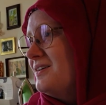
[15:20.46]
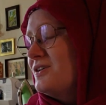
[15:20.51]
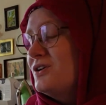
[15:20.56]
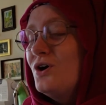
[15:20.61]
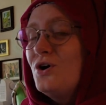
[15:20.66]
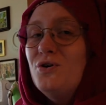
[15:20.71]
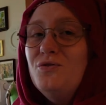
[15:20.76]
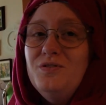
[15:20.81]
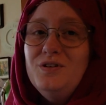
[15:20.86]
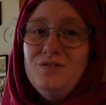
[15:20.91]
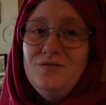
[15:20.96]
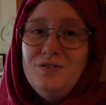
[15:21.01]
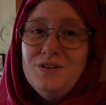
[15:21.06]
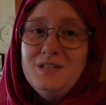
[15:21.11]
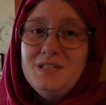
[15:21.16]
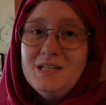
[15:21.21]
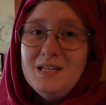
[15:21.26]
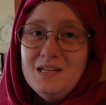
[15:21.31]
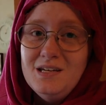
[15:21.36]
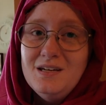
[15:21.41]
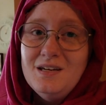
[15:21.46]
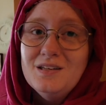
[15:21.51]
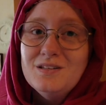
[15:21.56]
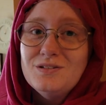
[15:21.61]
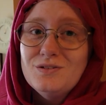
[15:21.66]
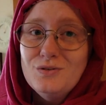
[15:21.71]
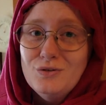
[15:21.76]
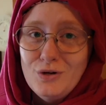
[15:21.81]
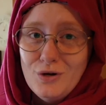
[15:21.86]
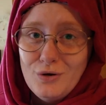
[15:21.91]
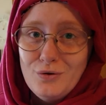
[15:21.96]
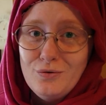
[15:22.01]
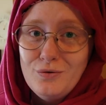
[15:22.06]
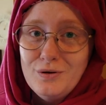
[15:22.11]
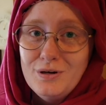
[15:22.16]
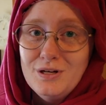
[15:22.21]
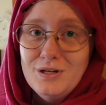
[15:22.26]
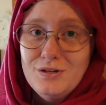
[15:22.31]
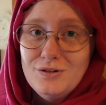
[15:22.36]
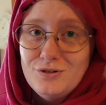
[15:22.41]
COVID fatigue is no
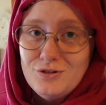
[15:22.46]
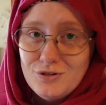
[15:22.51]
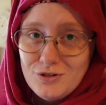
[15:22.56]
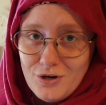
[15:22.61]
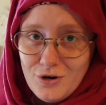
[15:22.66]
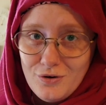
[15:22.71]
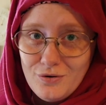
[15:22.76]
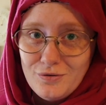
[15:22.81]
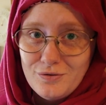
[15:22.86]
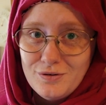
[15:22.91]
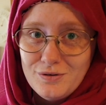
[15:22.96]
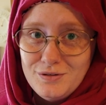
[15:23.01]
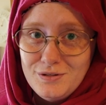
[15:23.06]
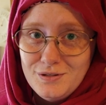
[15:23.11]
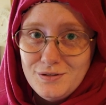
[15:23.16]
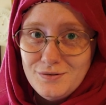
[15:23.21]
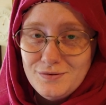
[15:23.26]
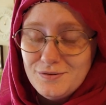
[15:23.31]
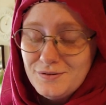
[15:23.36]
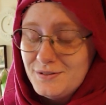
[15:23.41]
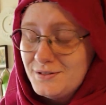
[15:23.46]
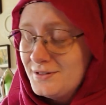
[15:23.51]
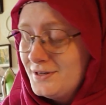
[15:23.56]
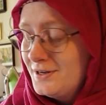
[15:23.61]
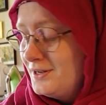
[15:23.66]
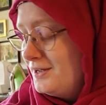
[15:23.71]
joke, dudes.